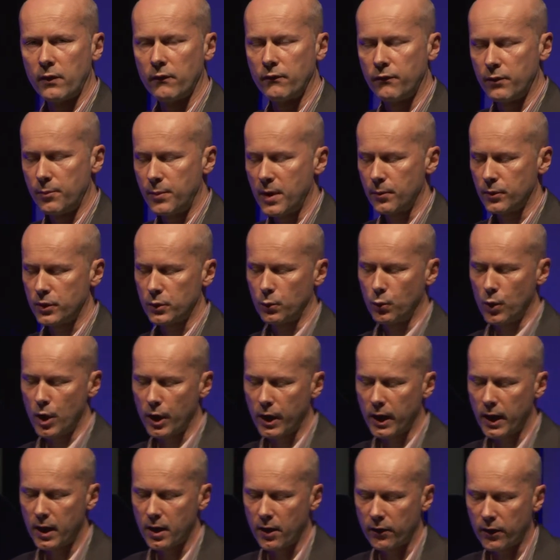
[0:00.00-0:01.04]
for people to
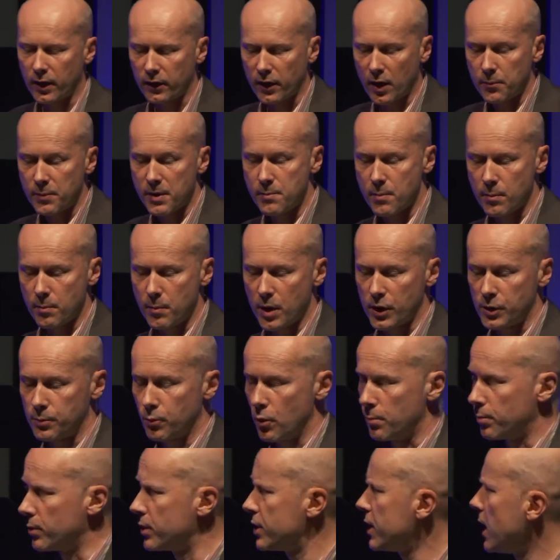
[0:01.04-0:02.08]
work in. I think they'd be much
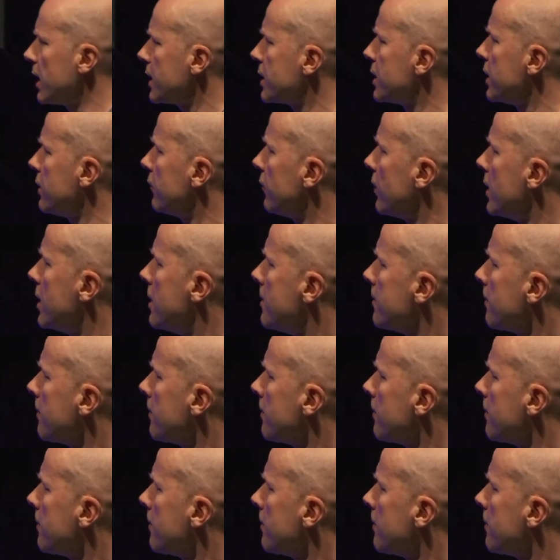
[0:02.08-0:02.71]
more productive.